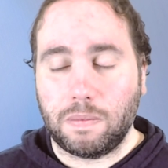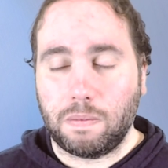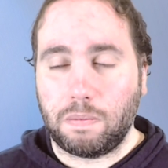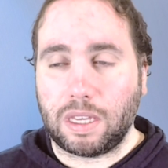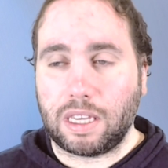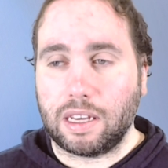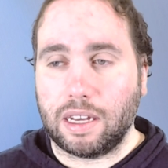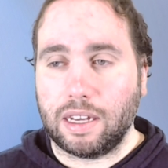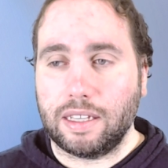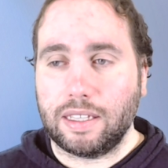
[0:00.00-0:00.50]

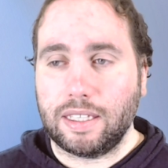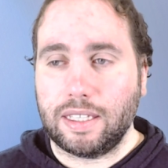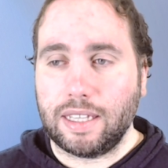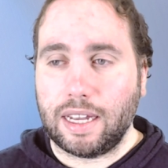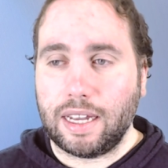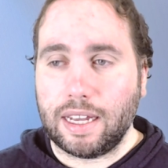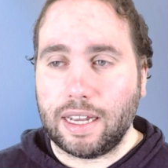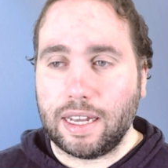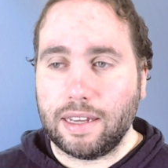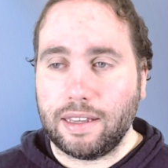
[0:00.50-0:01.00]
Because,
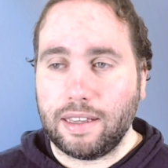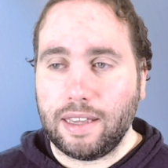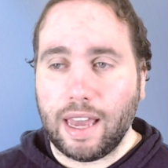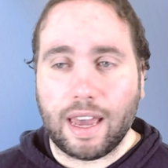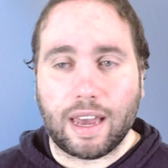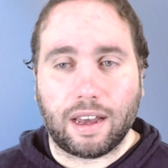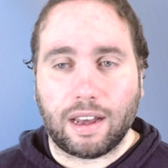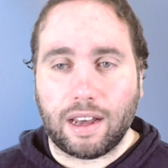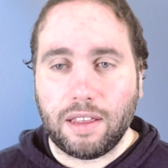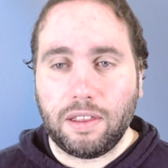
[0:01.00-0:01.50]

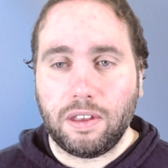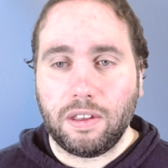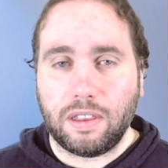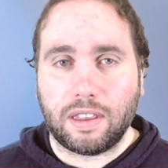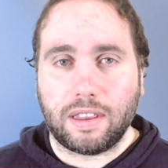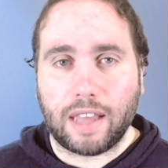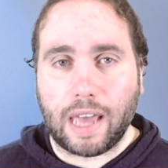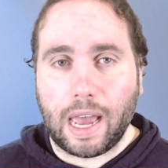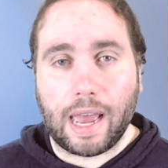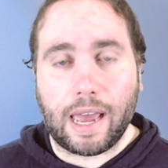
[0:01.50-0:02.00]
yeah, other
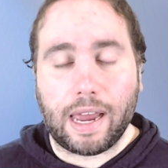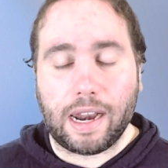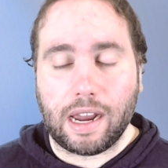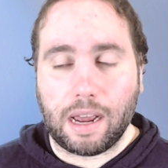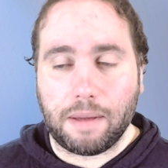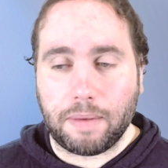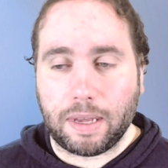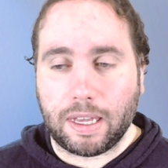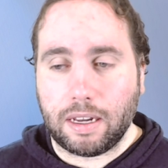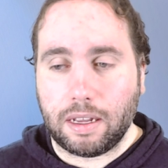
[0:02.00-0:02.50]
than that,
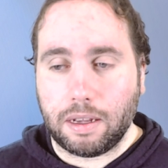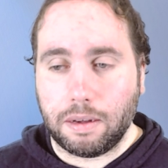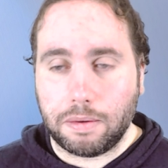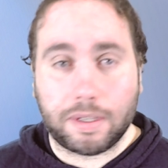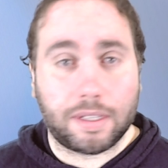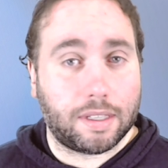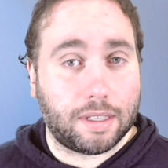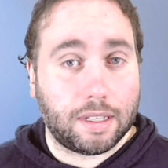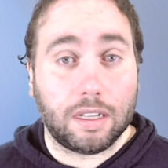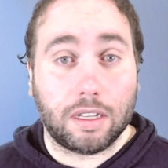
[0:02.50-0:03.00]
I mean, it
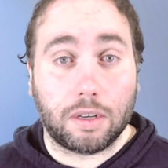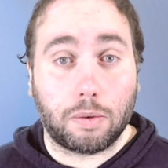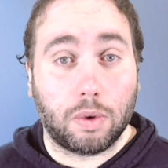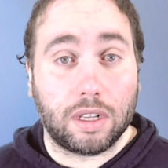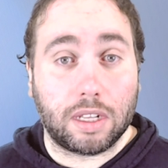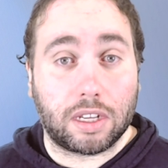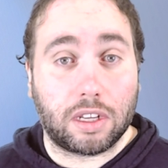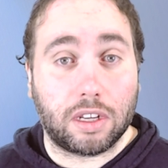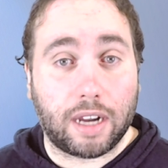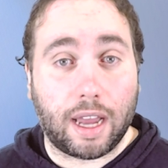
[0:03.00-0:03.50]
was still a
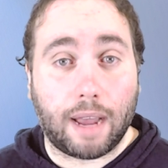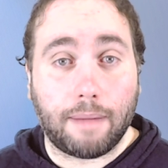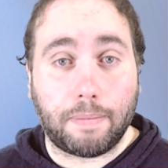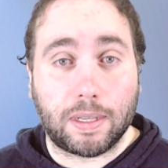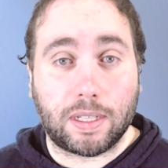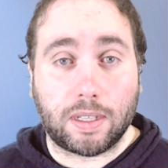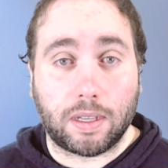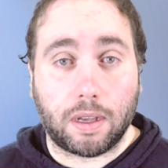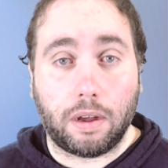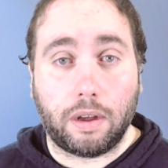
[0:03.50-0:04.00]
really good
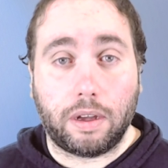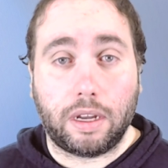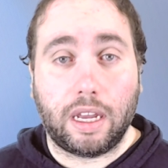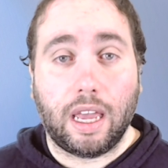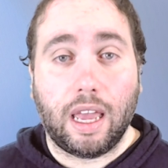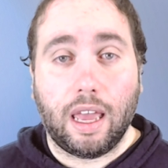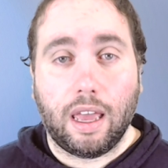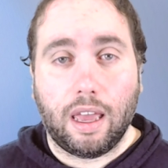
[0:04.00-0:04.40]
episode.